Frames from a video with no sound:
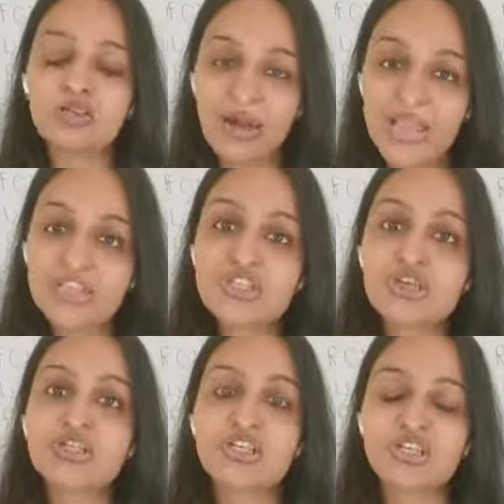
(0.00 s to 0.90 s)
dry
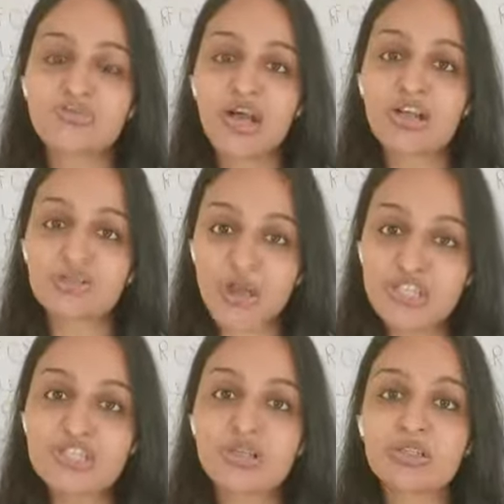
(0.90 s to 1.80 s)
churn the jawar,
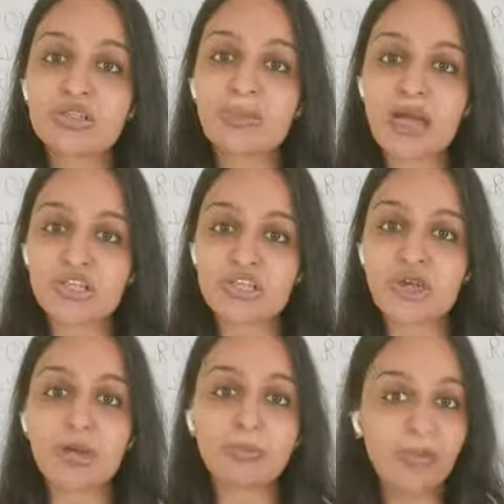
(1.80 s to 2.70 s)
dry churn the
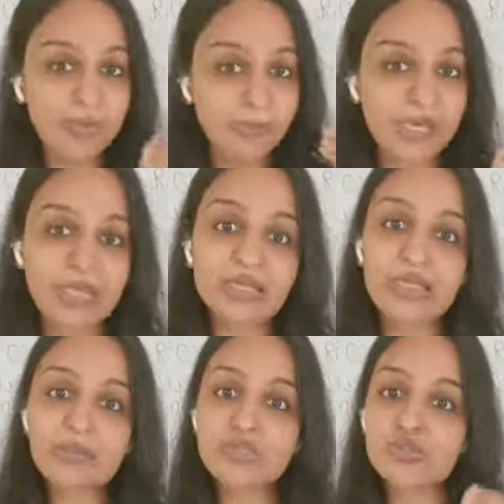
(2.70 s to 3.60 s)
bajra, break
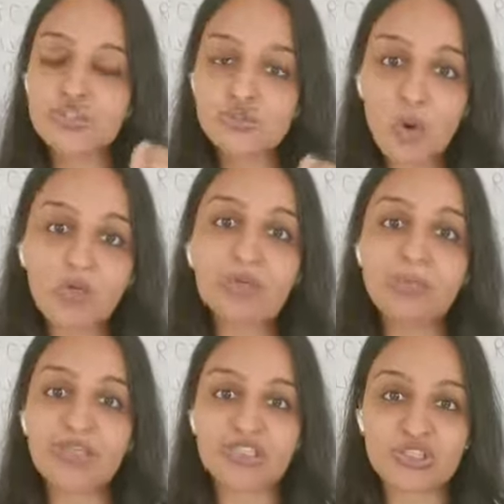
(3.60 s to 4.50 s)
them into smaller
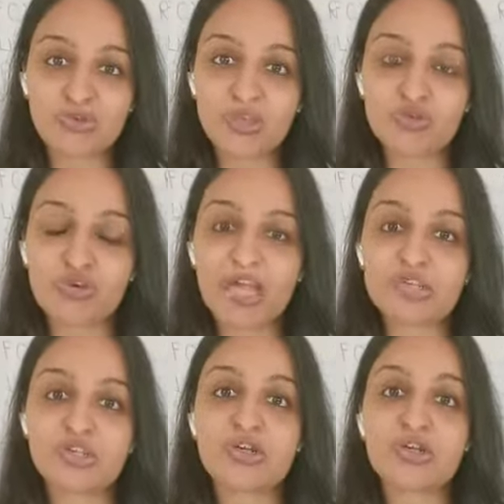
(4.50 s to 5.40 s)
pieces when you
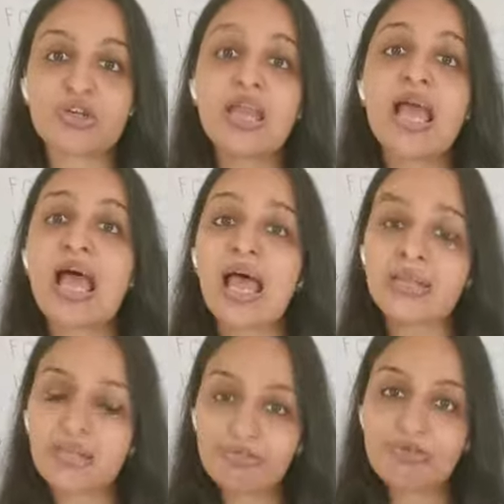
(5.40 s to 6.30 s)
dry churn,
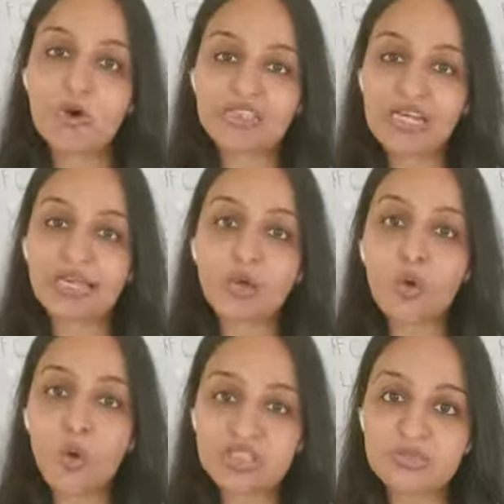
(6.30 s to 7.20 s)
and of course like a
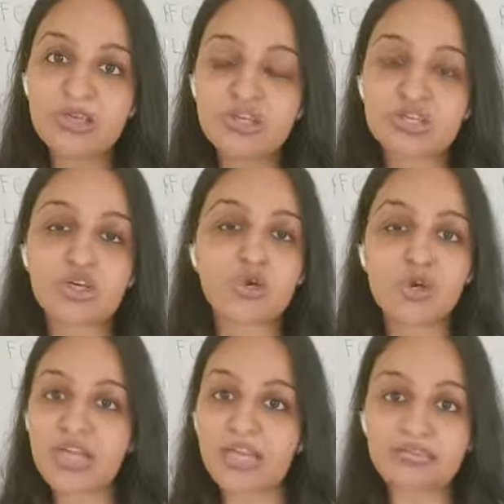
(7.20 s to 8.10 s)
coarse mixture,
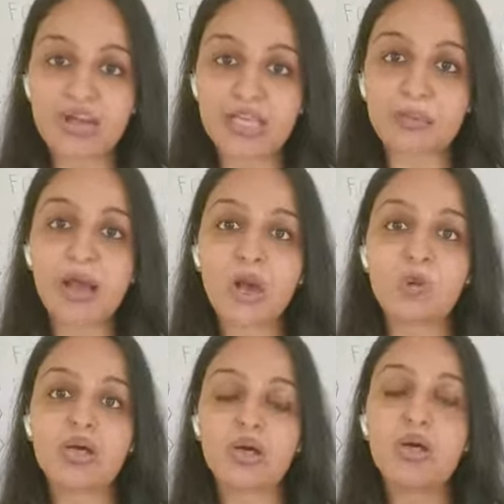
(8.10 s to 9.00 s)
not like a fine
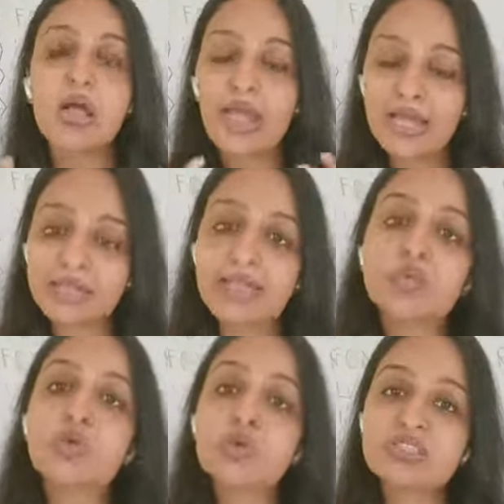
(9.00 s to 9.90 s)
powder, and then
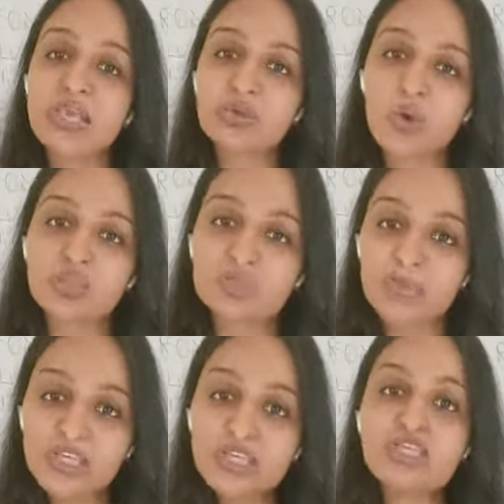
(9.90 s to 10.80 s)
use that coarse
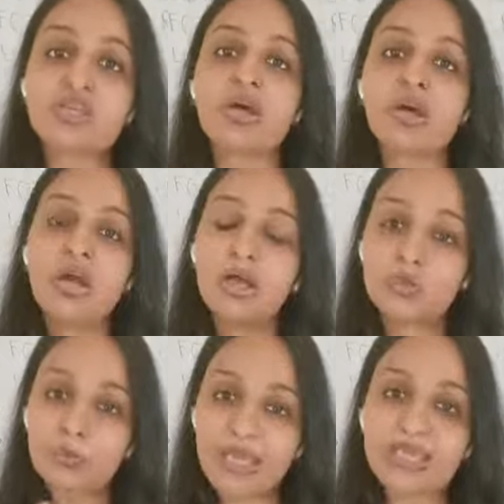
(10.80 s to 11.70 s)
mixture
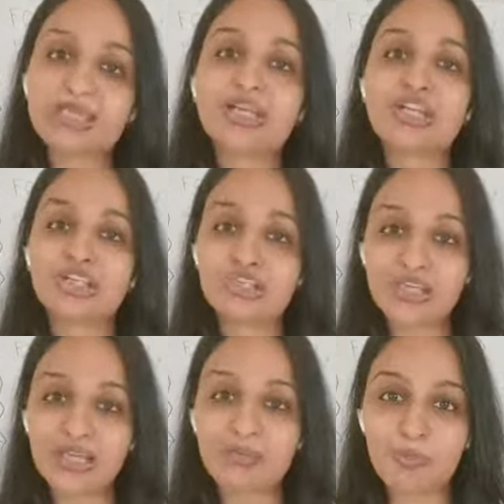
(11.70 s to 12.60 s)
to make that
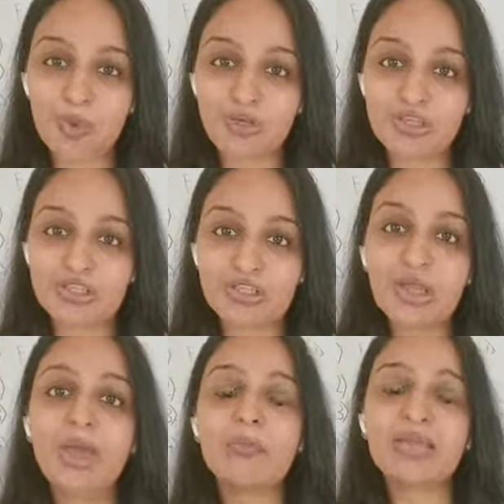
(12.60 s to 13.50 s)
khichdi and porridge.
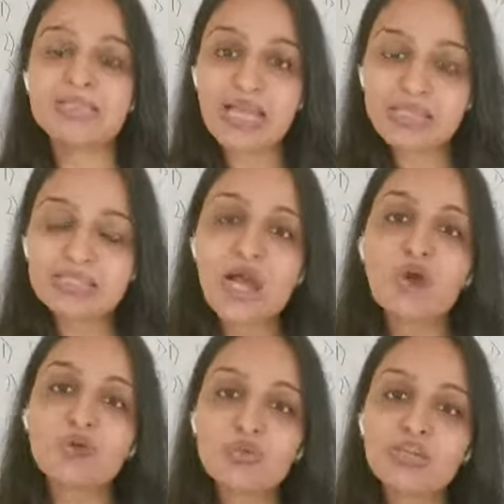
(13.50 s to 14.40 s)
Because that is
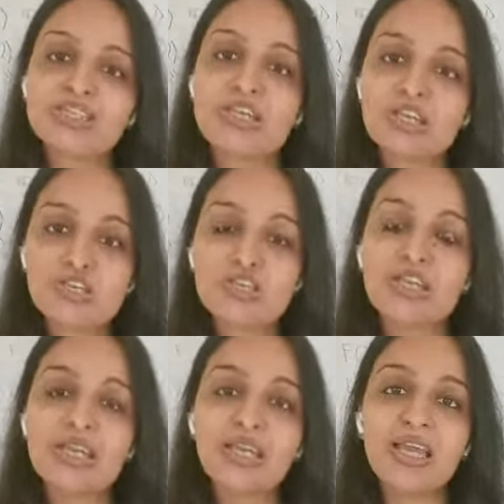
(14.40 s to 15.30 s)
how you would
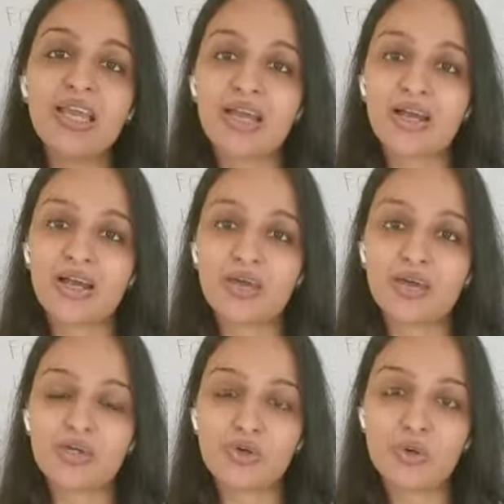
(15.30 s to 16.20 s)
essentially,
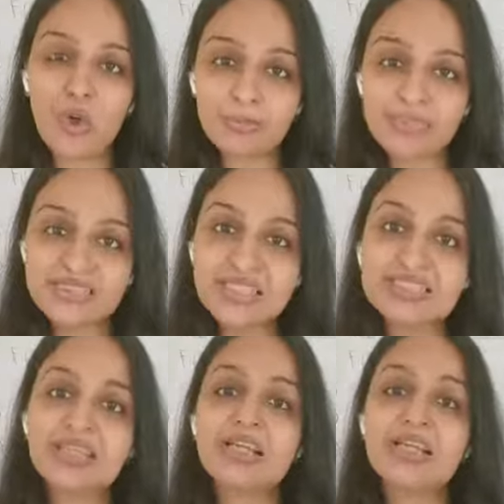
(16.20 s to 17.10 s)

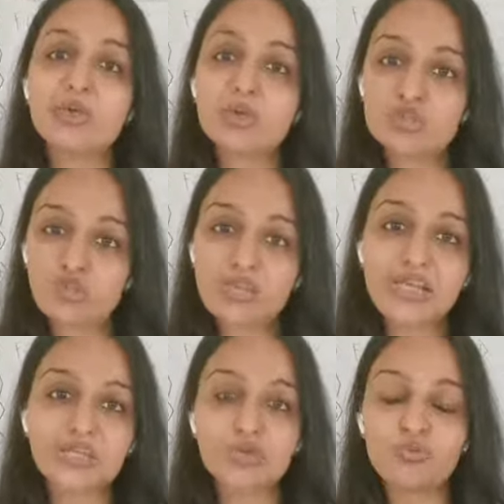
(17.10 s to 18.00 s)
commonsensically use
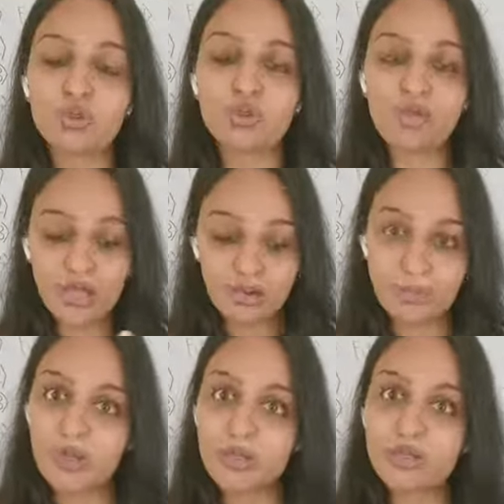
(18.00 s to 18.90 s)
wheat. You would,
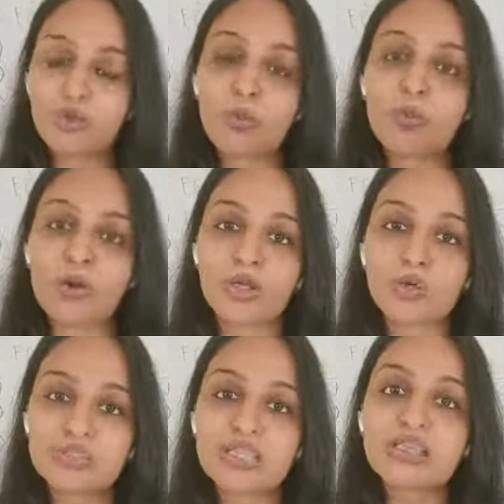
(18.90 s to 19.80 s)

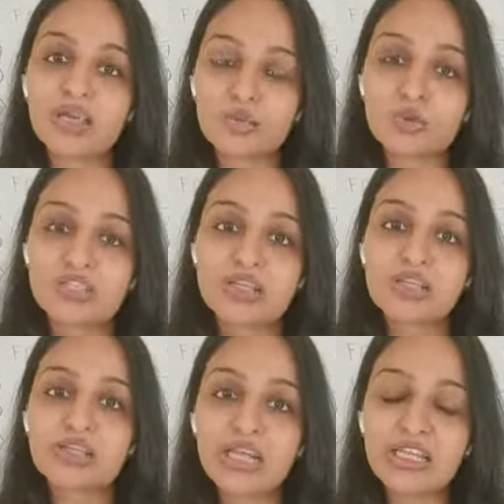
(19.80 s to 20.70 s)
use it
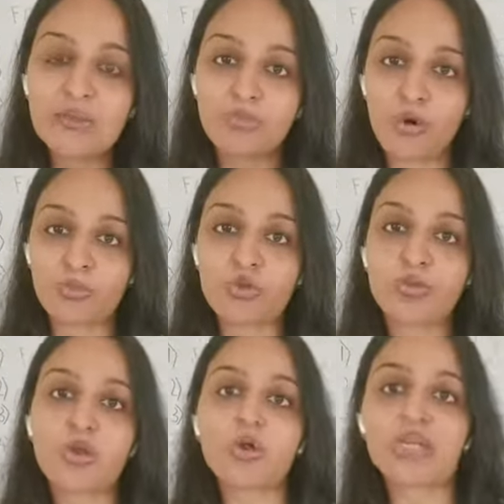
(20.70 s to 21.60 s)
in a dalia form. You
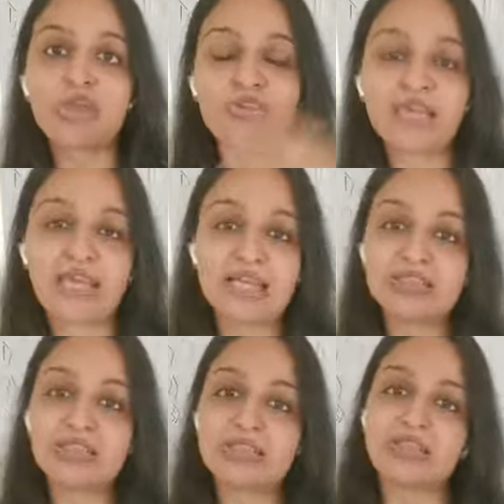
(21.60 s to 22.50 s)
will not take wheat as
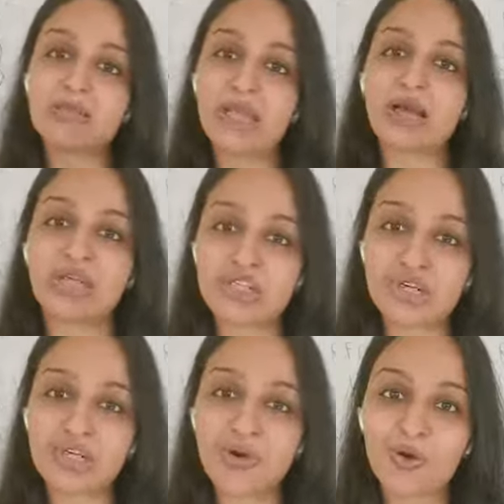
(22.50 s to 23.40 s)
it is and make a
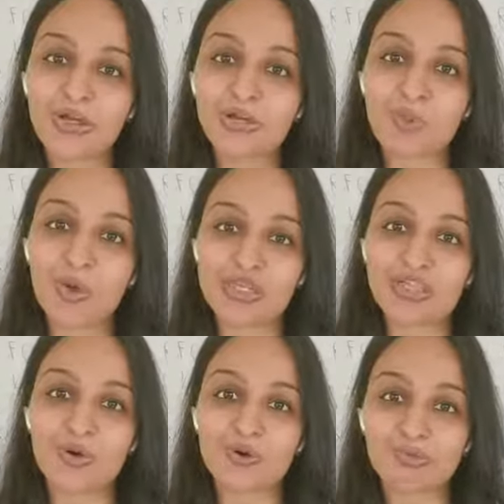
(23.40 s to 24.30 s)
khichdi or a
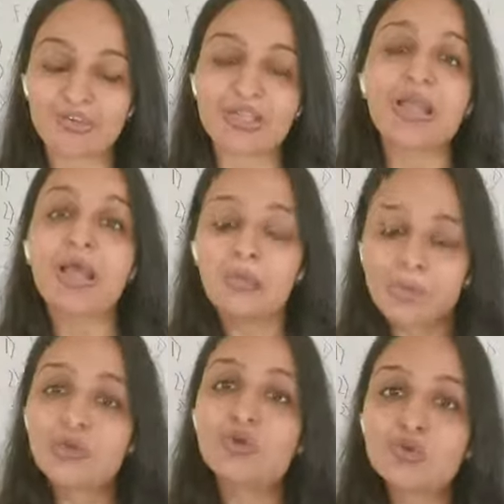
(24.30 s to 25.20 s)
porridge out of it.
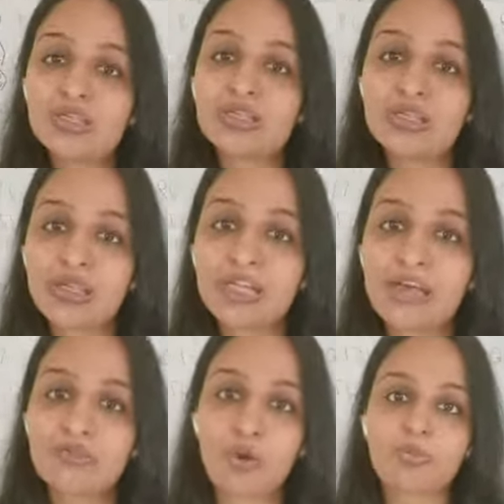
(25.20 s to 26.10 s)
But you use it in a
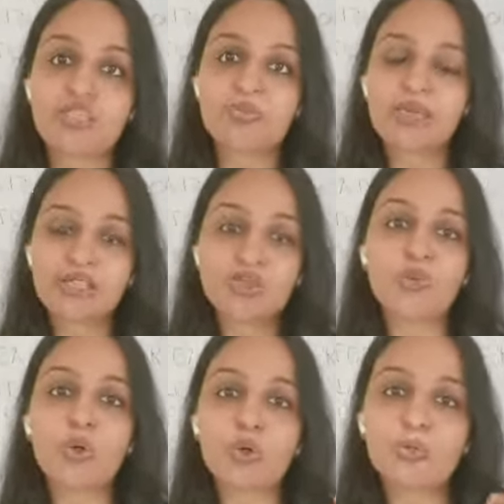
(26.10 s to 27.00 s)
dalia form just because you
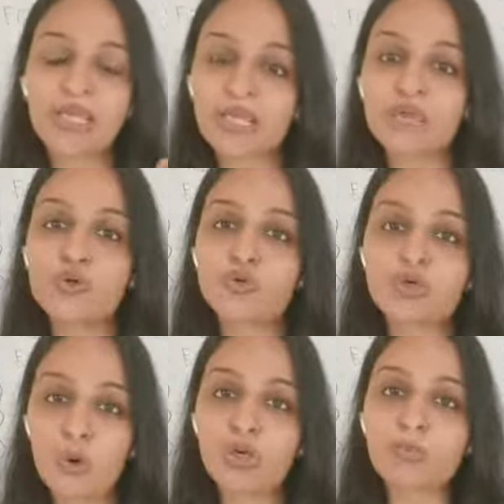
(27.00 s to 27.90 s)
want to break it into
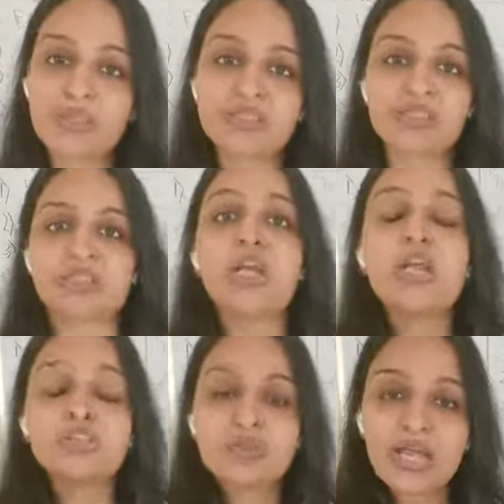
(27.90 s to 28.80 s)
smaller pieces.
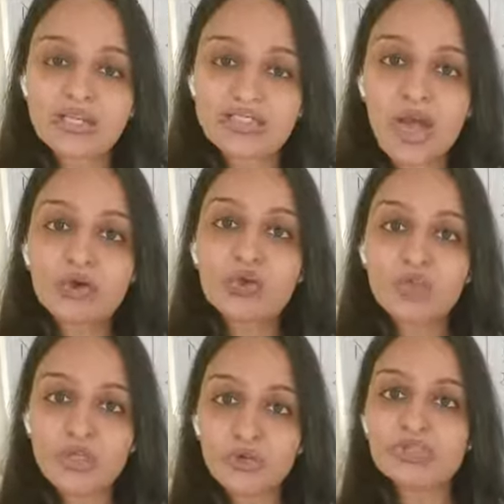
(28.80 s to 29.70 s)
So that is how you
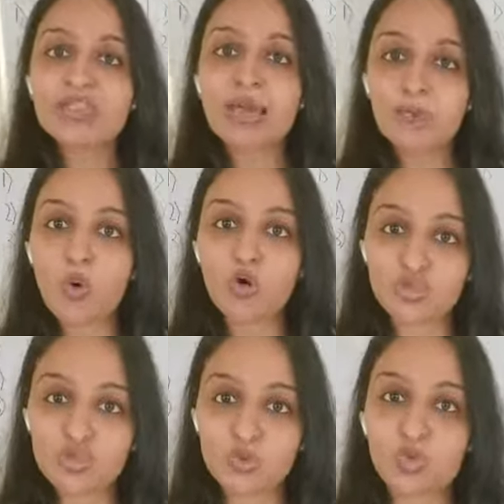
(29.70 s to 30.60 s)
can use them
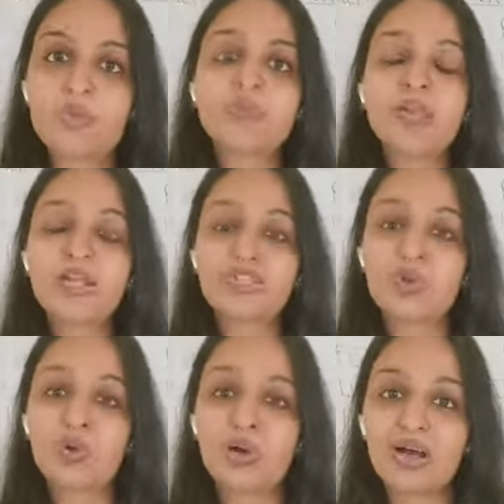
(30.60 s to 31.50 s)
also.
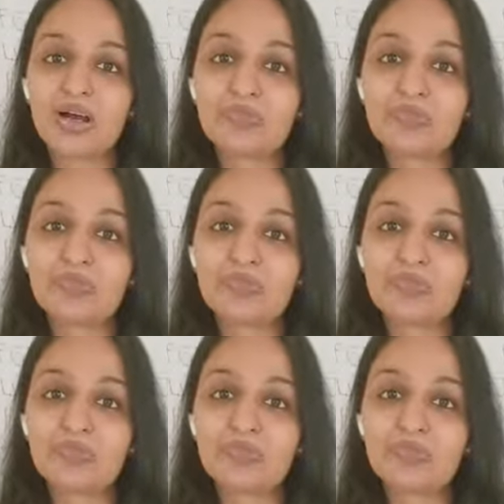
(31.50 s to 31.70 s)
So